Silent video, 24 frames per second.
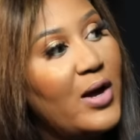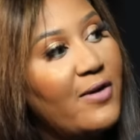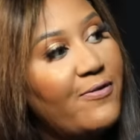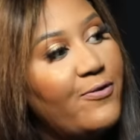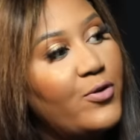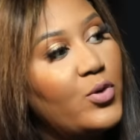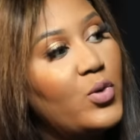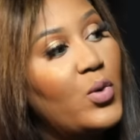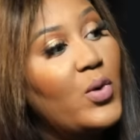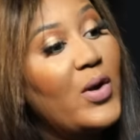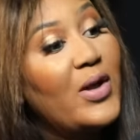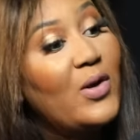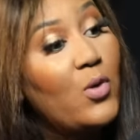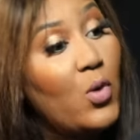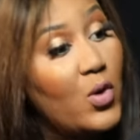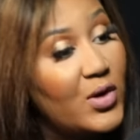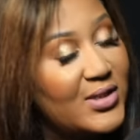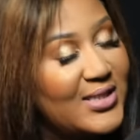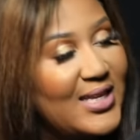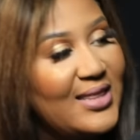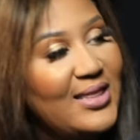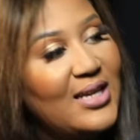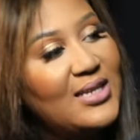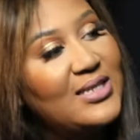usuga funu
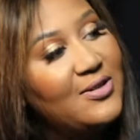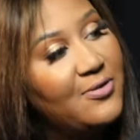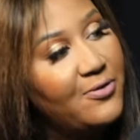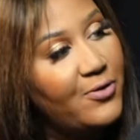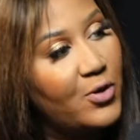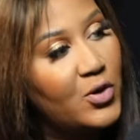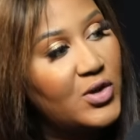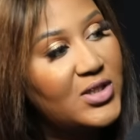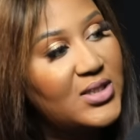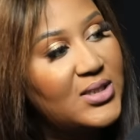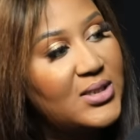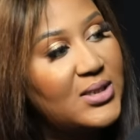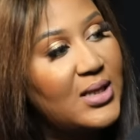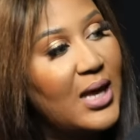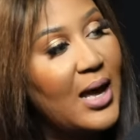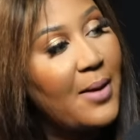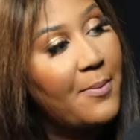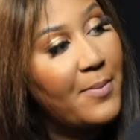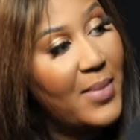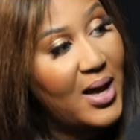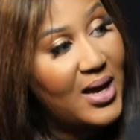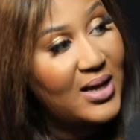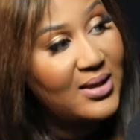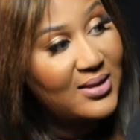kosa the
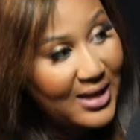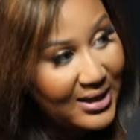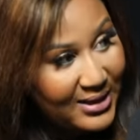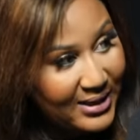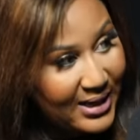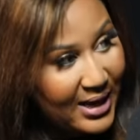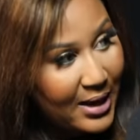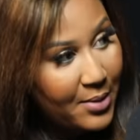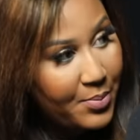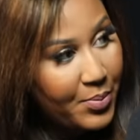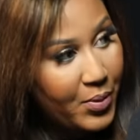divorce among that